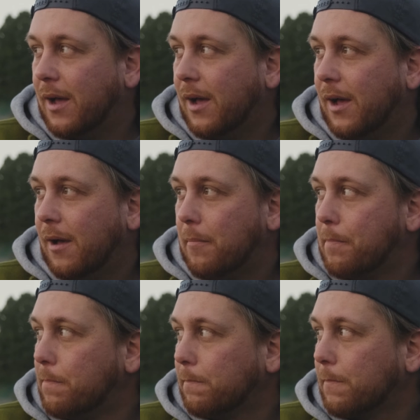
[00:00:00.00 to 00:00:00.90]
And
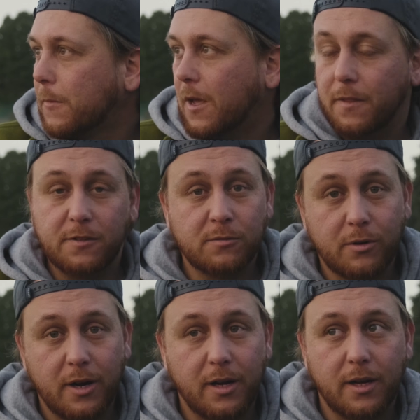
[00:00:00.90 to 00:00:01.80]
this is
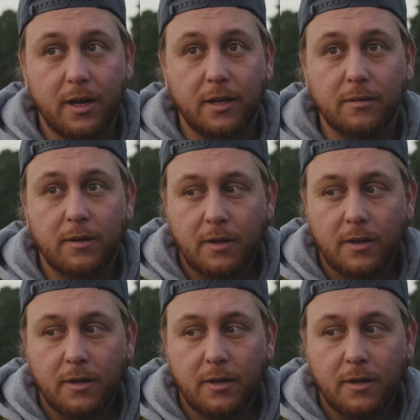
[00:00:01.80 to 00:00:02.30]
where I